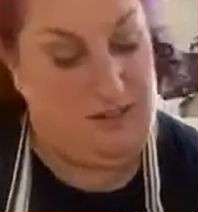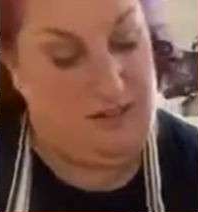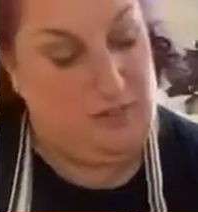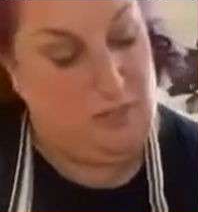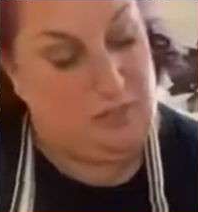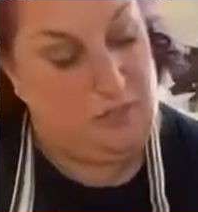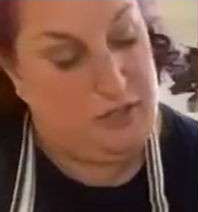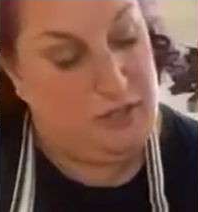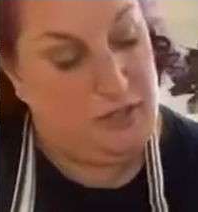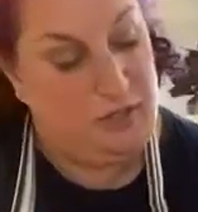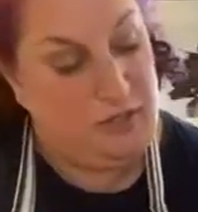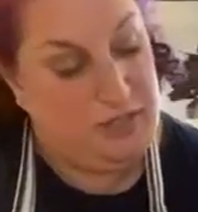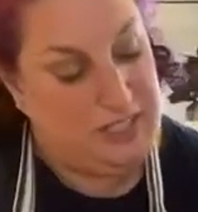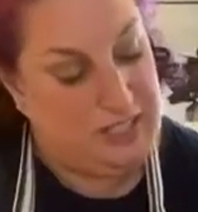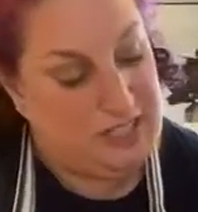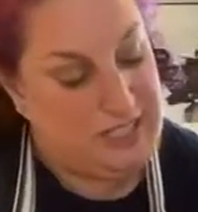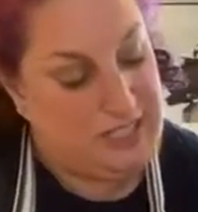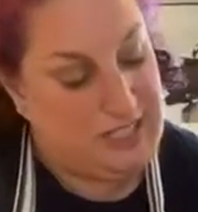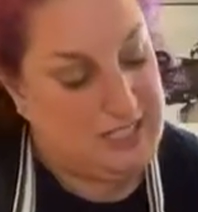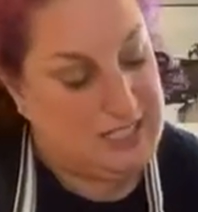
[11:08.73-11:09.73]
Well, you'll read
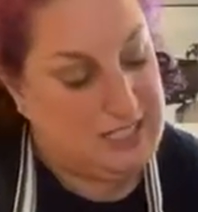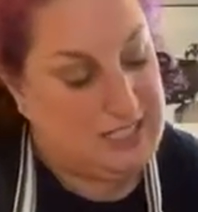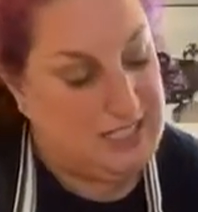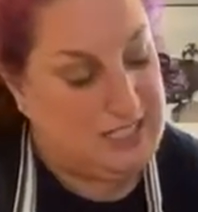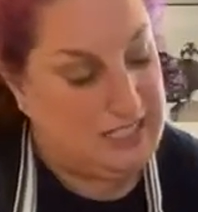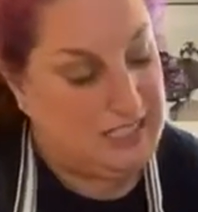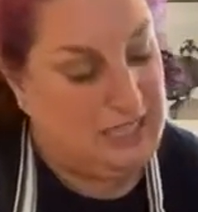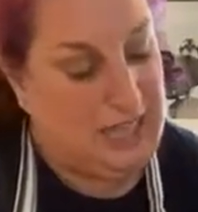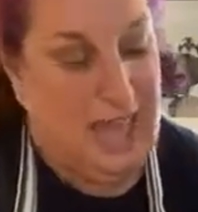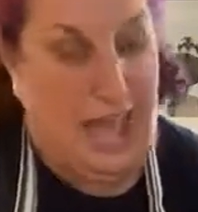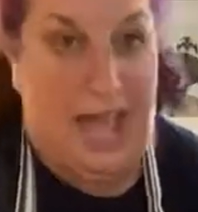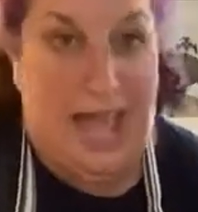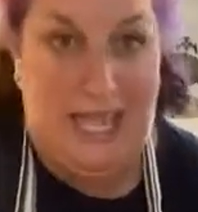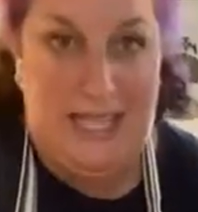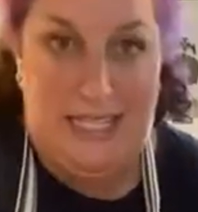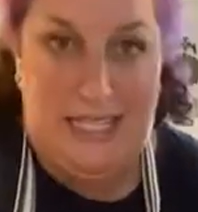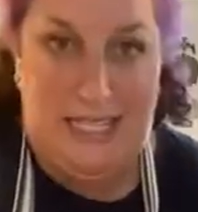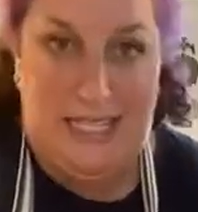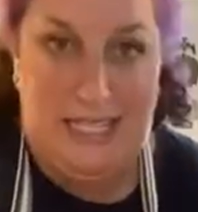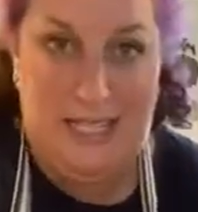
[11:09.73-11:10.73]
as
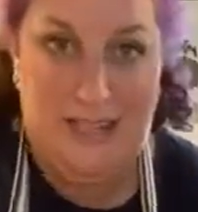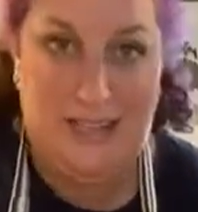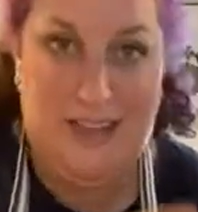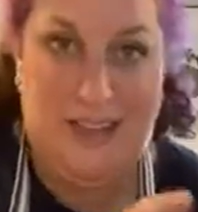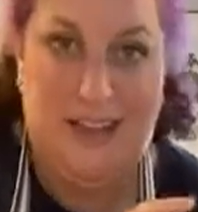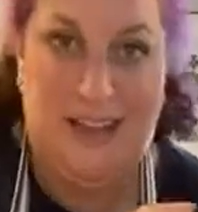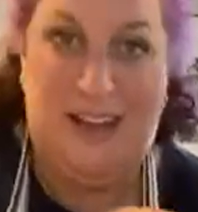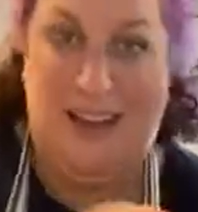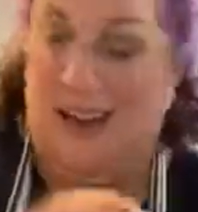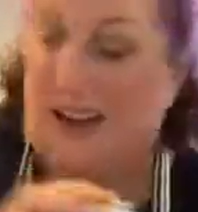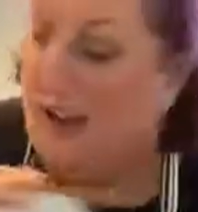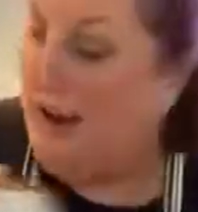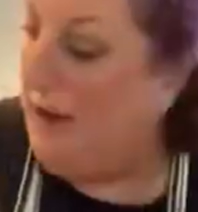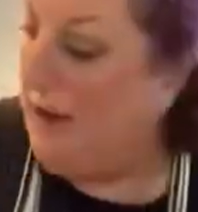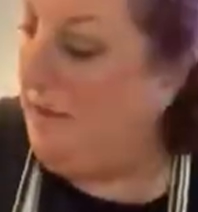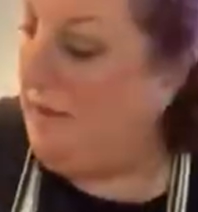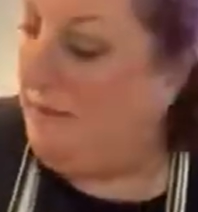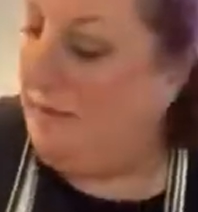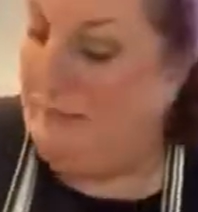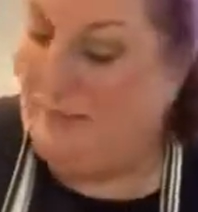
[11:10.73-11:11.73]
slass.
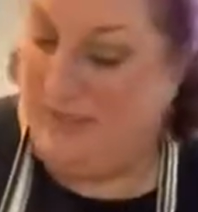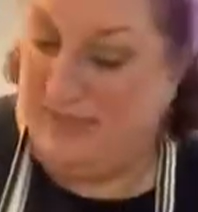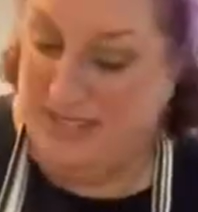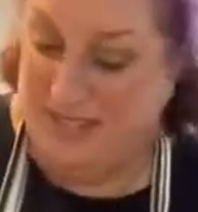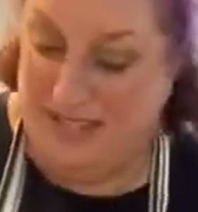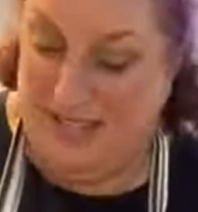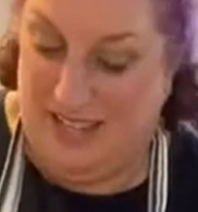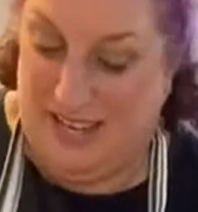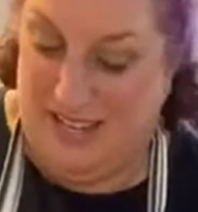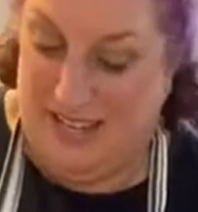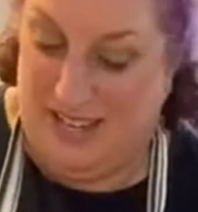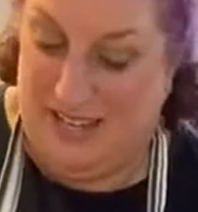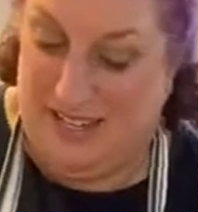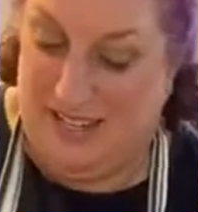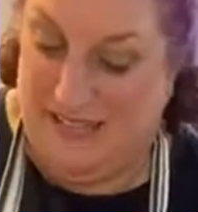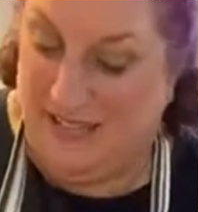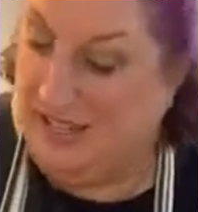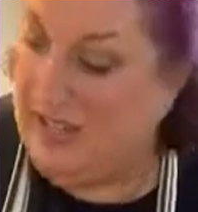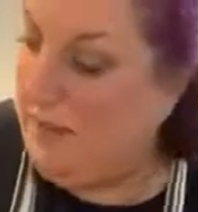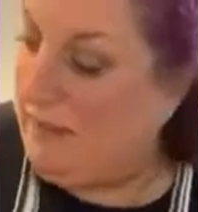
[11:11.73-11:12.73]
And
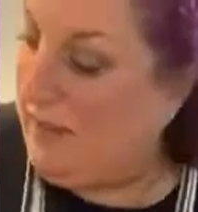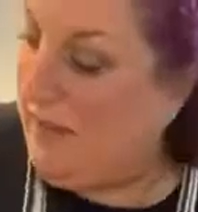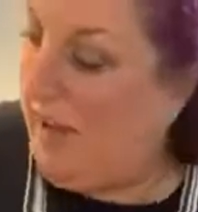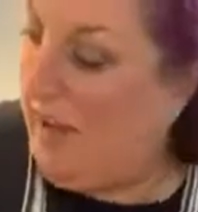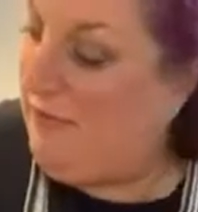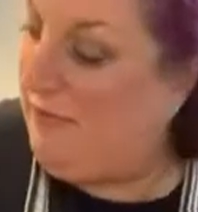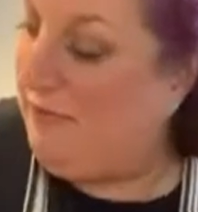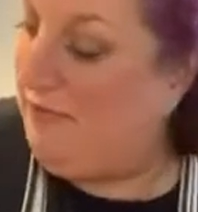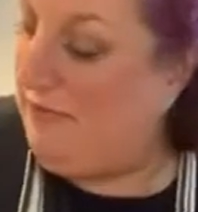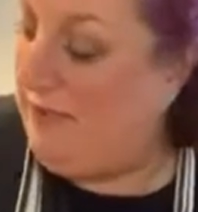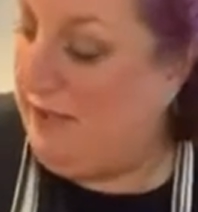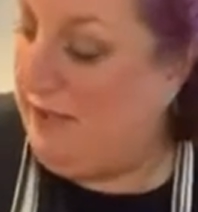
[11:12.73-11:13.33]
then I've